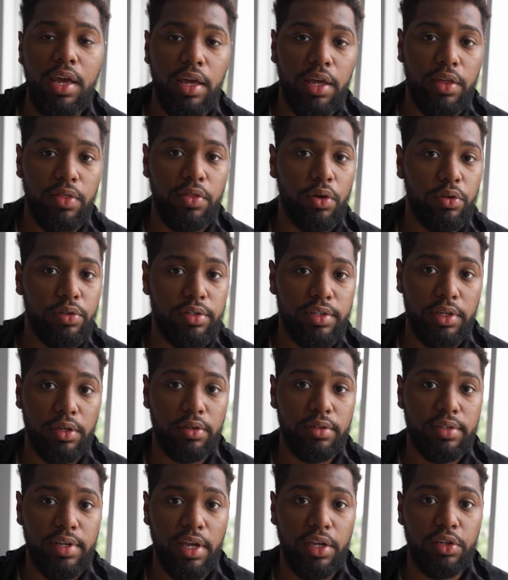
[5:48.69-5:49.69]
in those
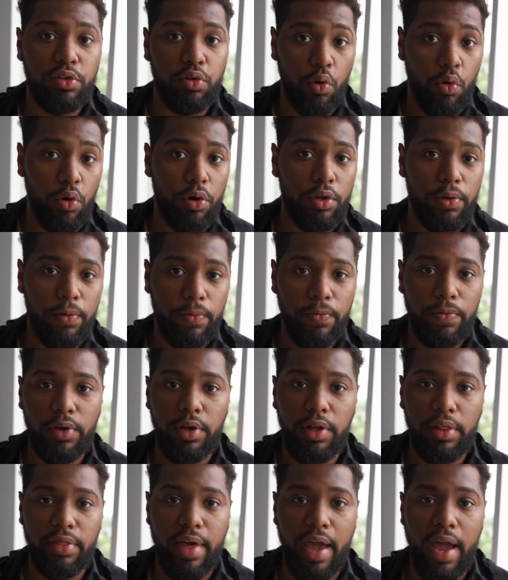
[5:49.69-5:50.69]
skill sets, or you
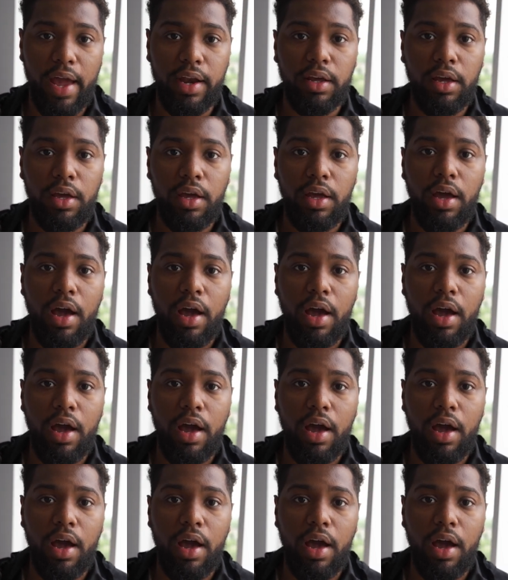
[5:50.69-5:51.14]
feill that